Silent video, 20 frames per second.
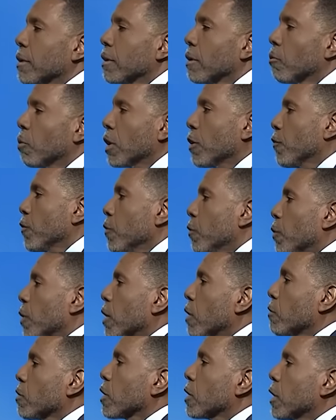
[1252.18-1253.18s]
What if you were
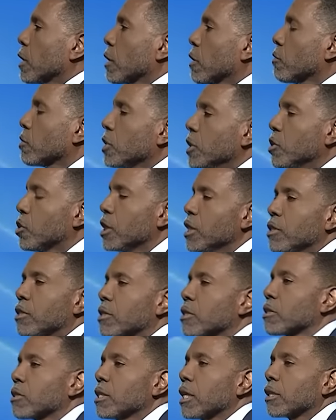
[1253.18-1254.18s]
going to go see
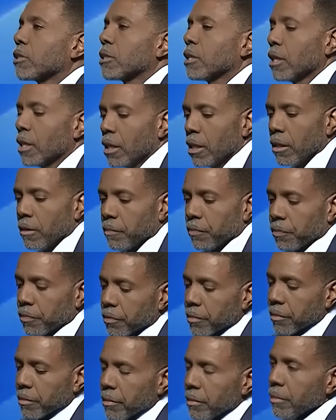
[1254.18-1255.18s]
Jesus in
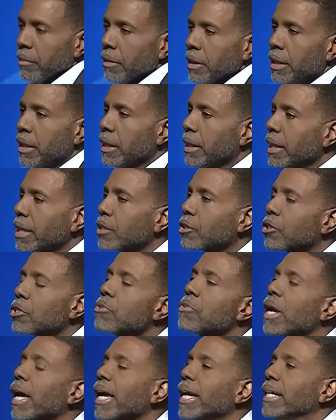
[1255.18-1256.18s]
the next
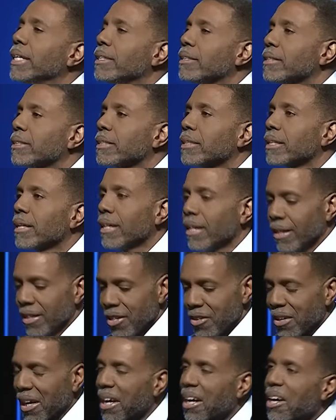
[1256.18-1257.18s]
2 days?
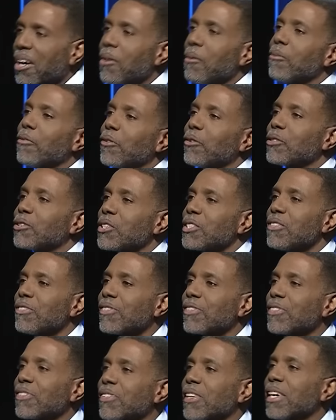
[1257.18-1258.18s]
You don't have to go before
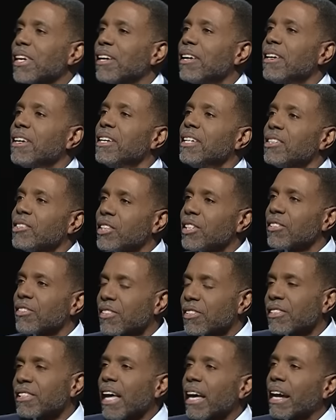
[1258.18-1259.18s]
Jesus and say,
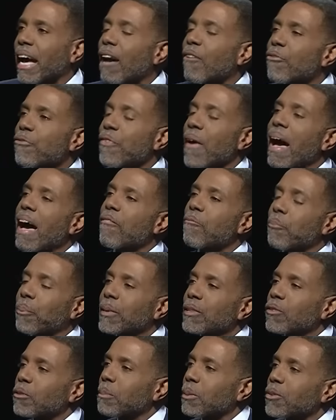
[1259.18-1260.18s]
Jesus, I got 5
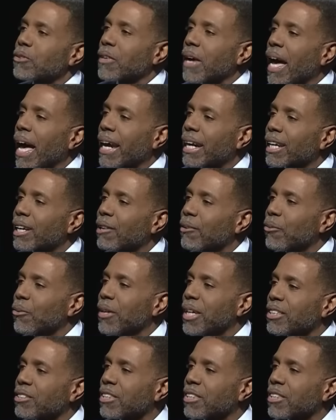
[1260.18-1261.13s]
principles on how to get rich.